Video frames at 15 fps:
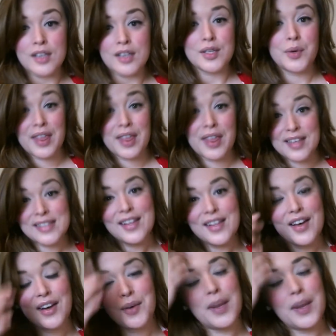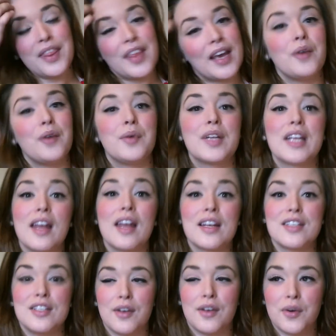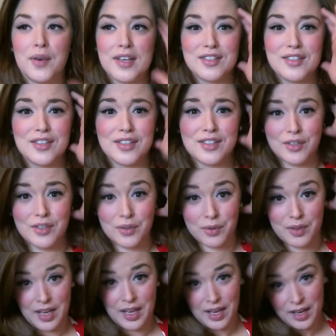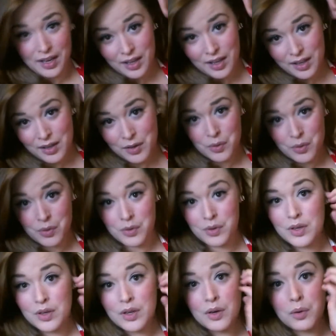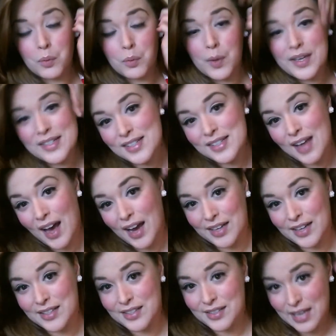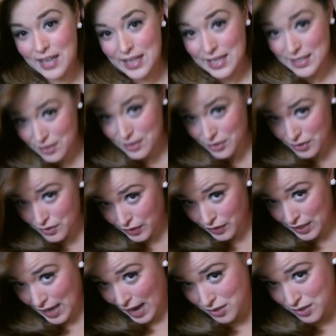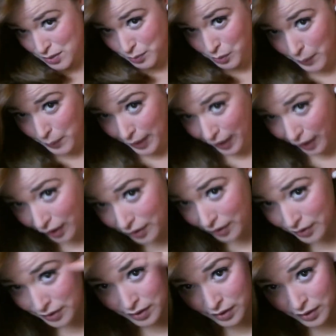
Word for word: So with this look, one thing I really like to do is just do the one side. And this is just for casual wear